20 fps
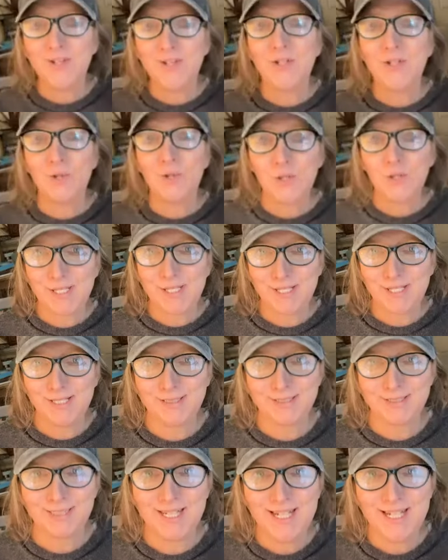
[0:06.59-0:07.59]

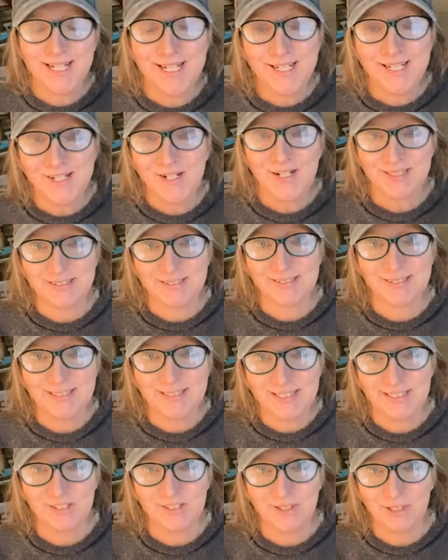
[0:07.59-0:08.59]
daughter's kindergarten
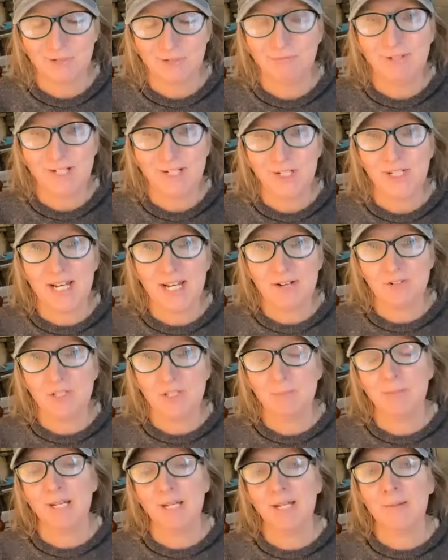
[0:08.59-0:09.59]
teacher reached out
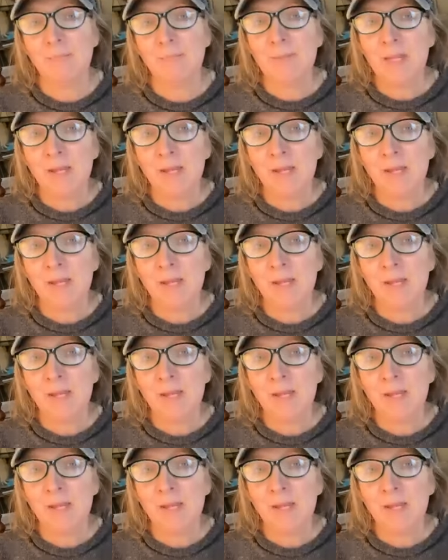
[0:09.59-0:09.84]
to me